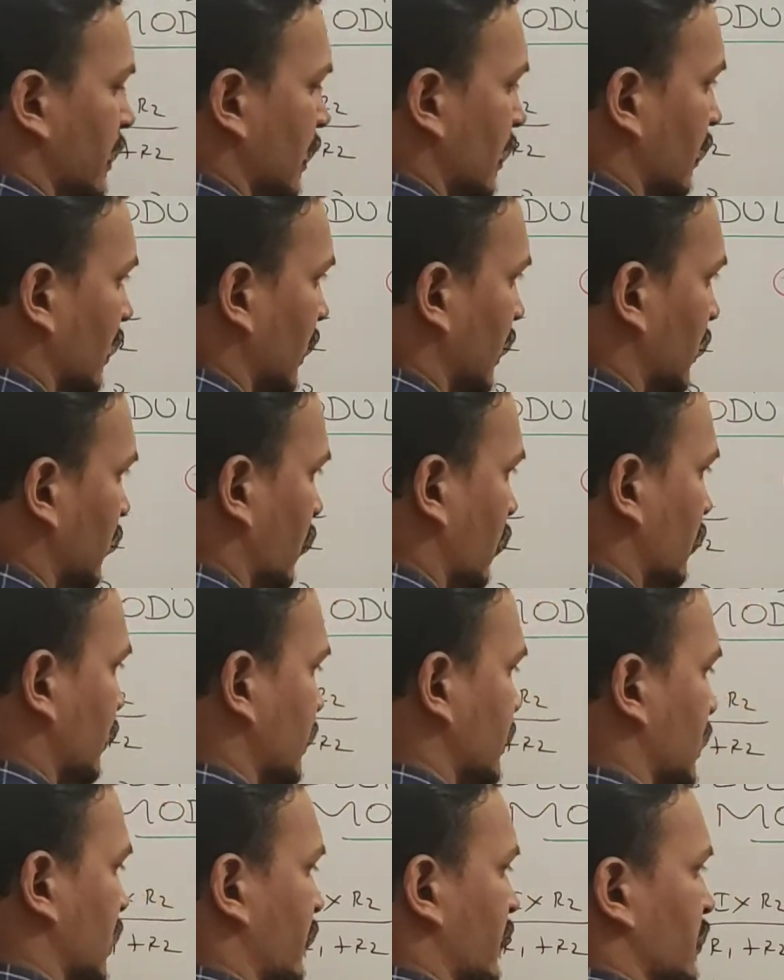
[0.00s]
write
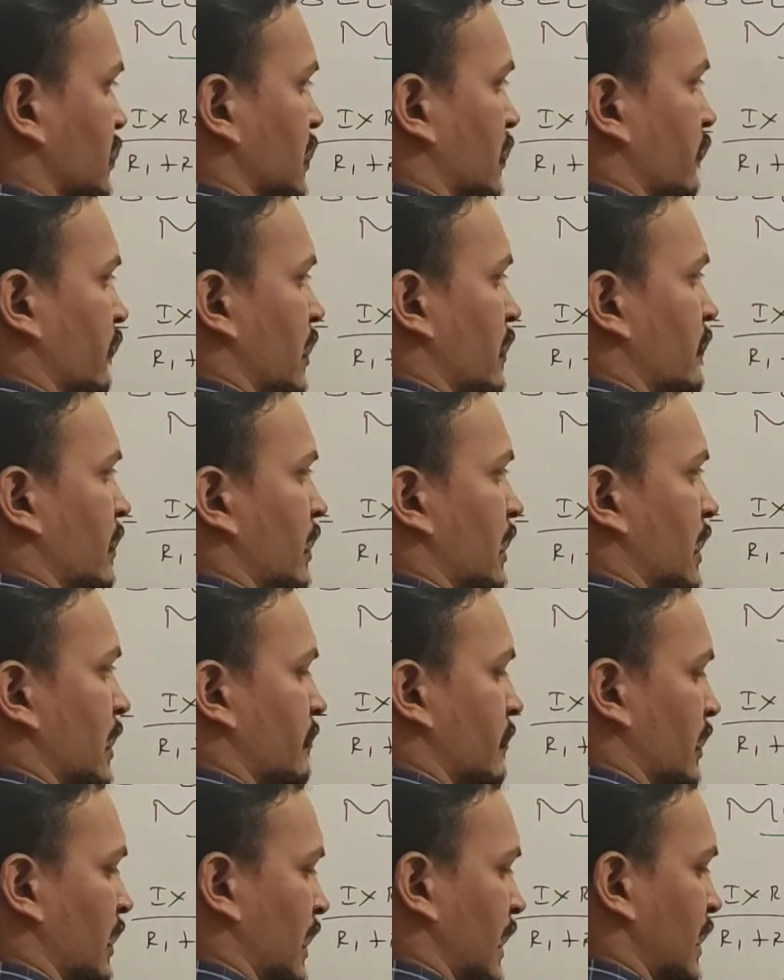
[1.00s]
voltage equation. V1 can
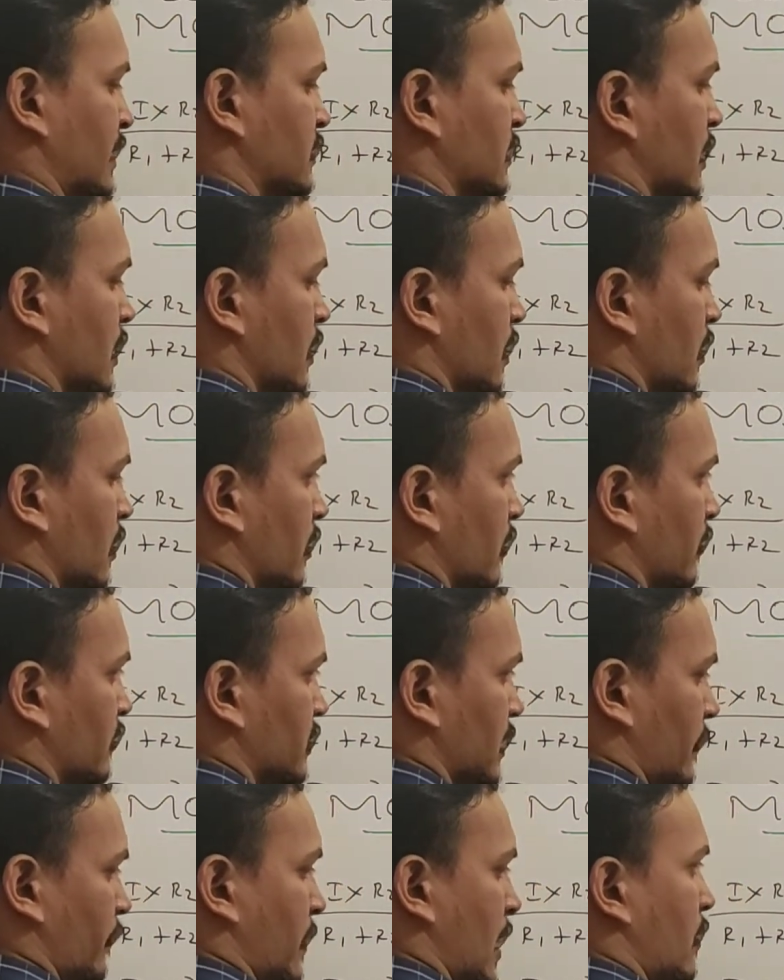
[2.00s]
be written as
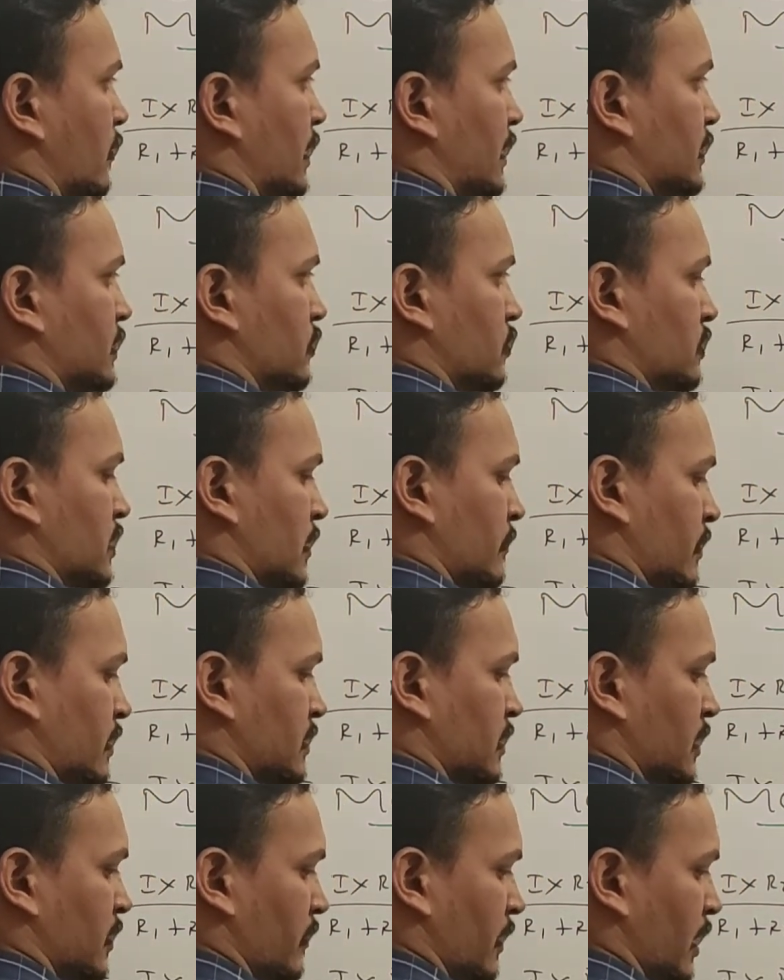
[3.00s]
supply voltage into same
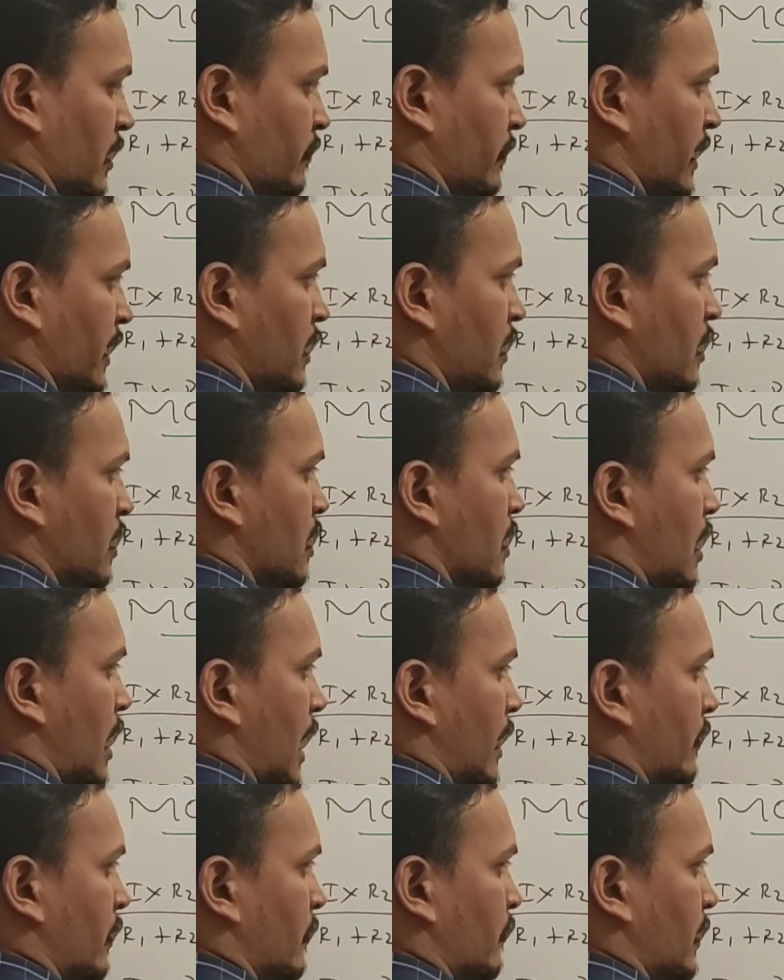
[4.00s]
resistance divided by
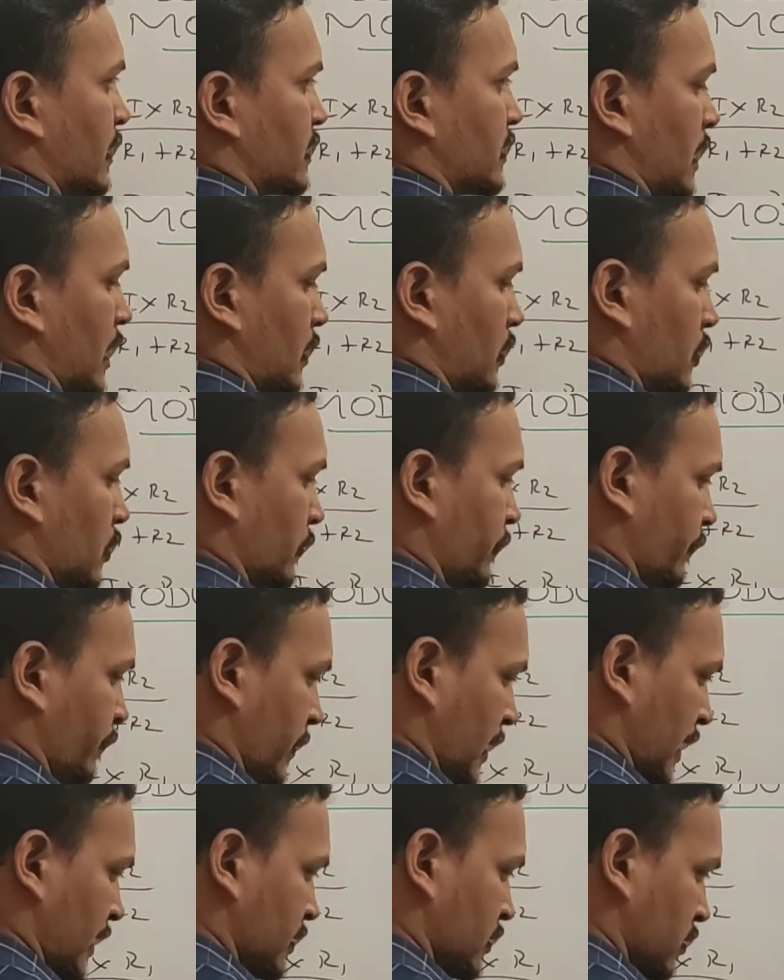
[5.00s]
R1 plus R2
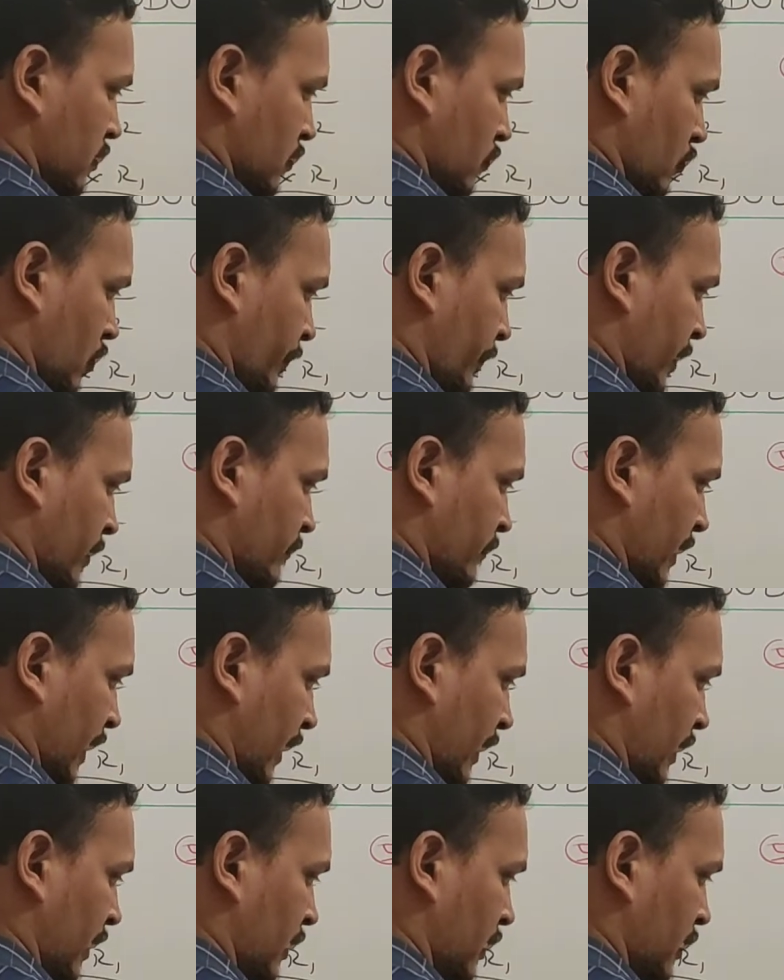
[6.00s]
plus open
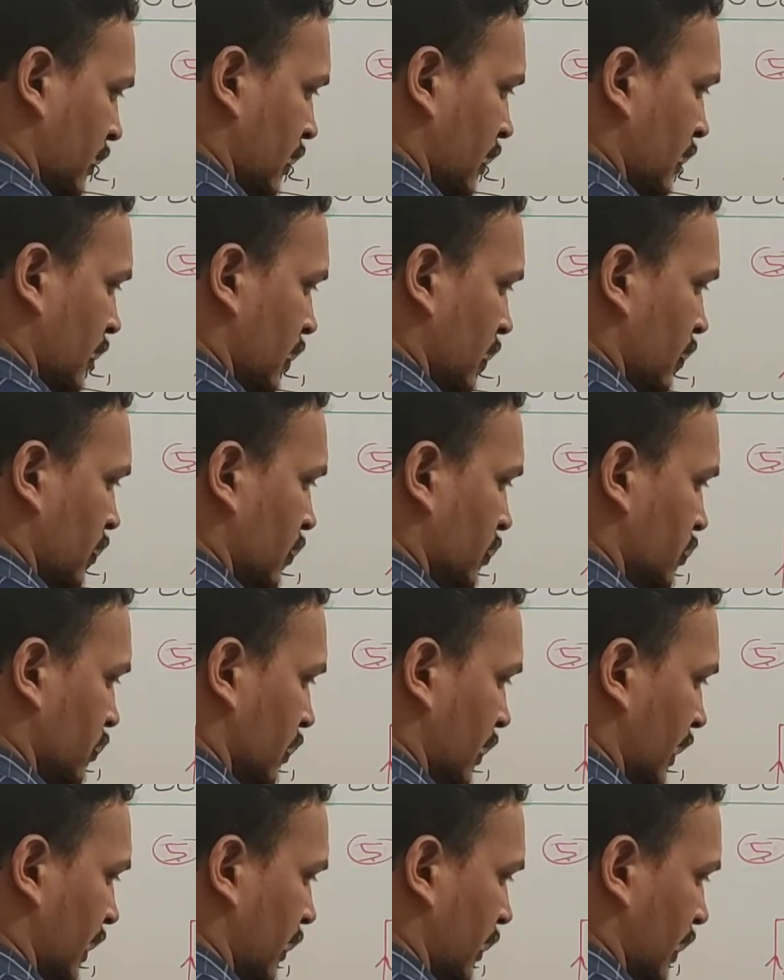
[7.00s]
bracket. You
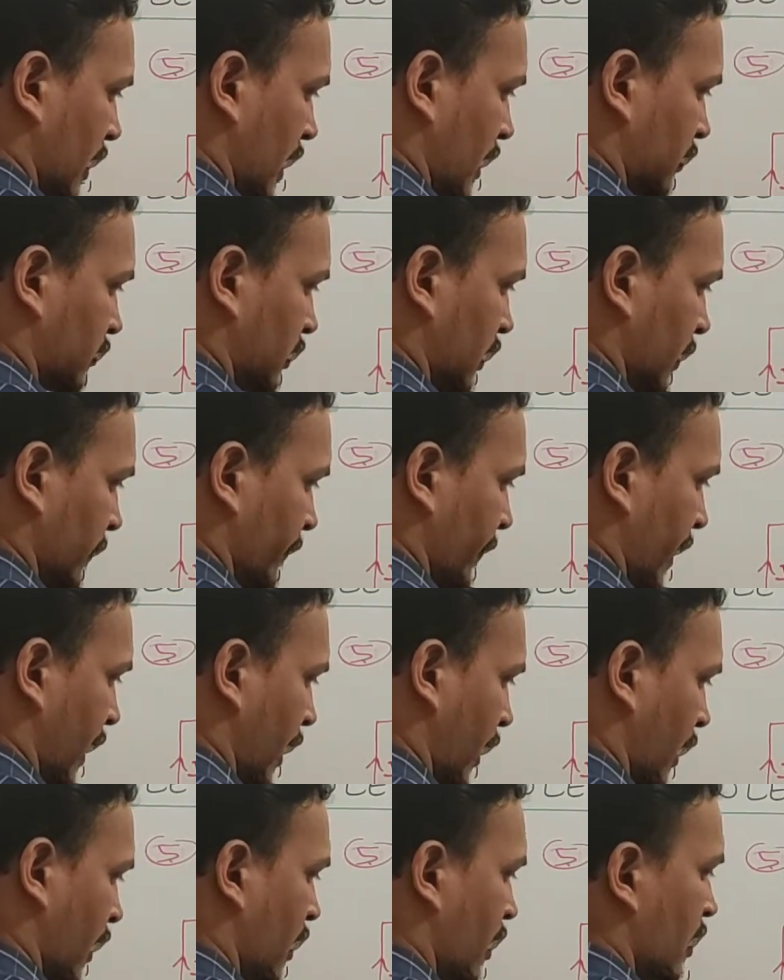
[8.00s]
should write R3
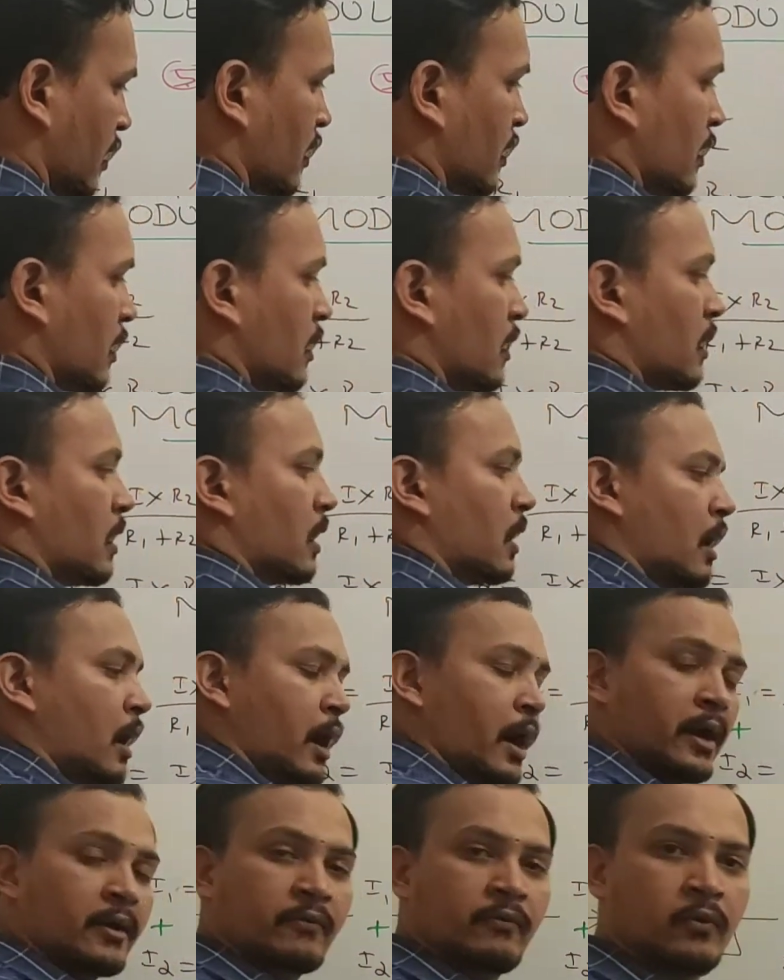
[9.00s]
parallel
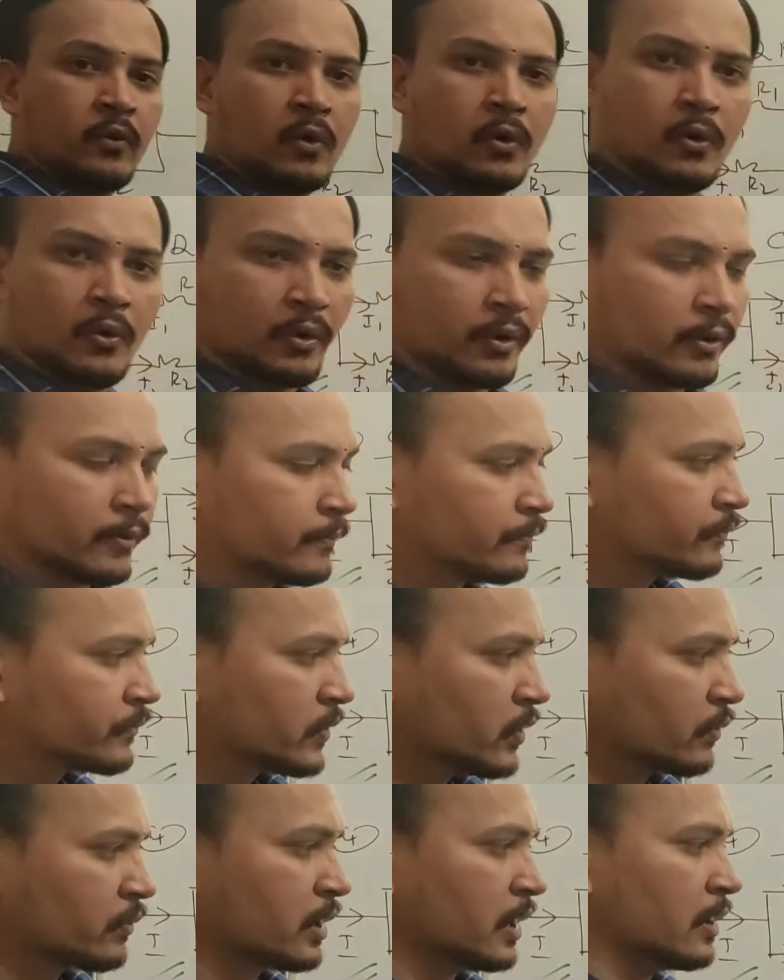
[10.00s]
R4.
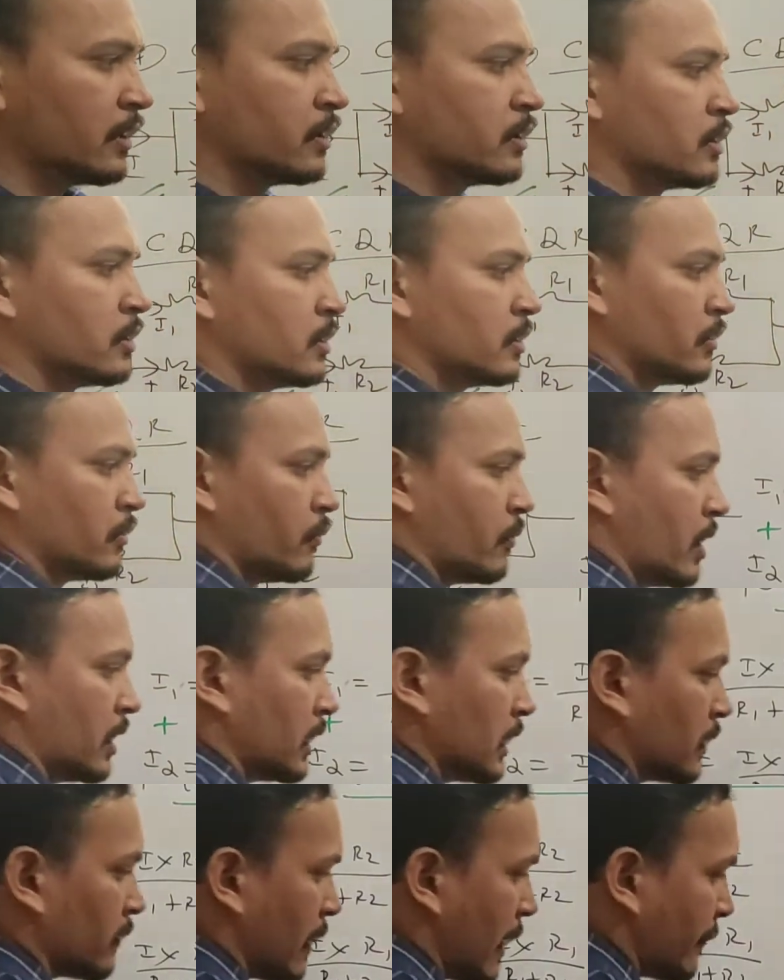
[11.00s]
Okay. What
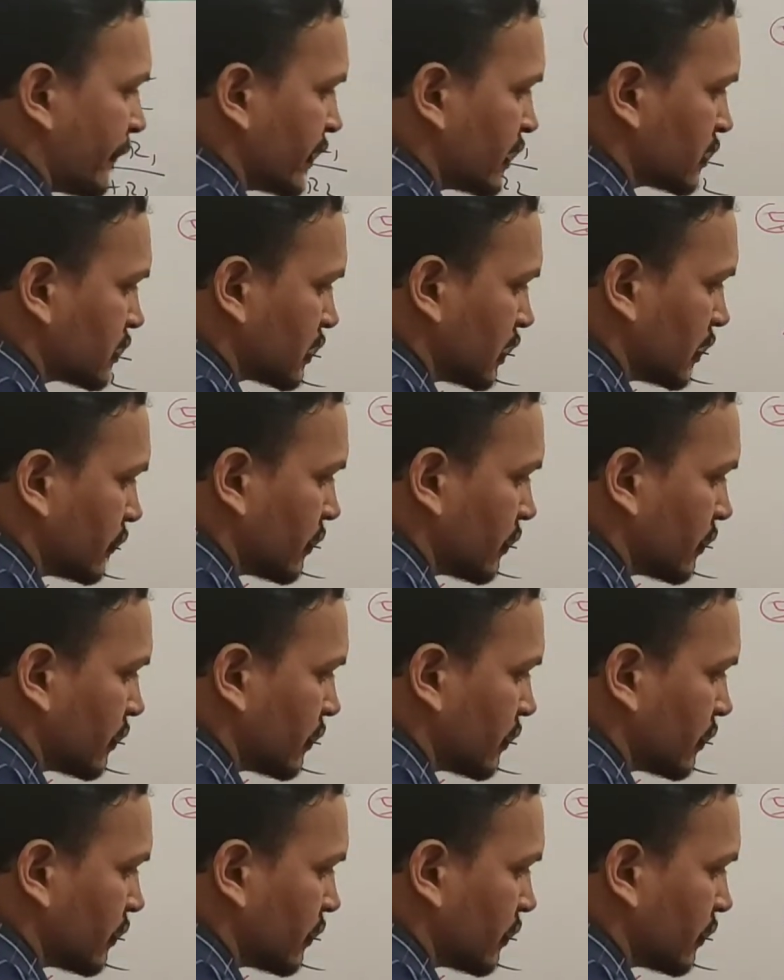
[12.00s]
it happens? It